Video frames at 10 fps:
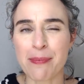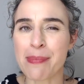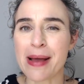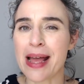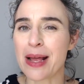
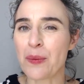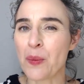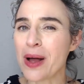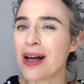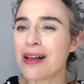but
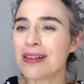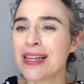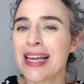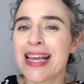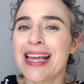while
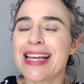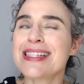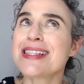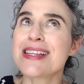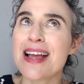
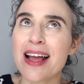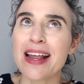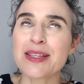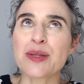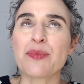it's not
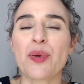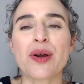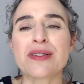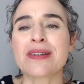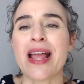as
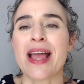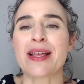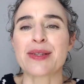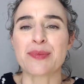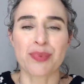important
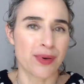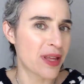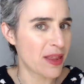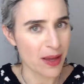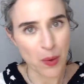as
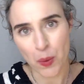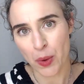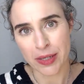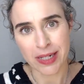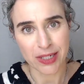breathing
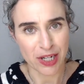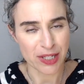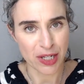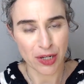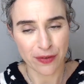or
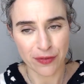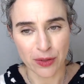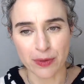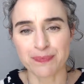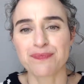digesting your food,